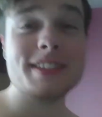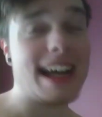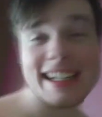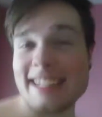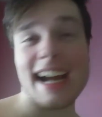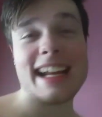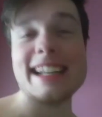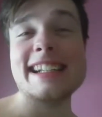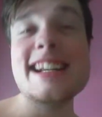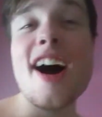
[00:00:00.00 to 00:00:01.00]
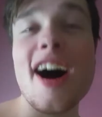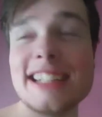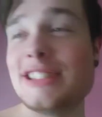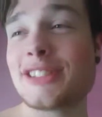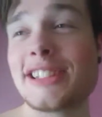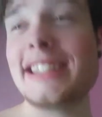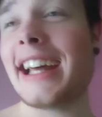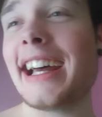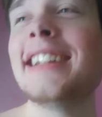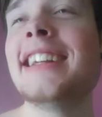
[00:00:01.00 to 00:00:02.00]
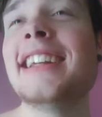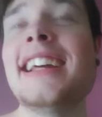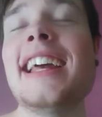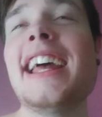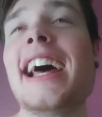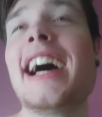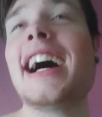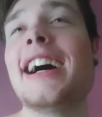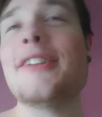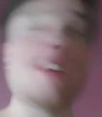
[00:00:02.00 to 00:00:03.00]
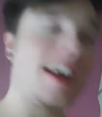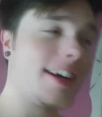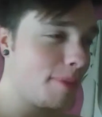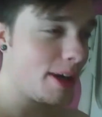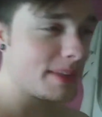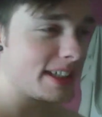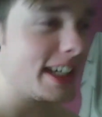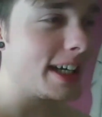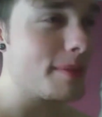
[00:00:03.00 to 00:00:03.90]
Like, I cannot drink that. Fire department comes.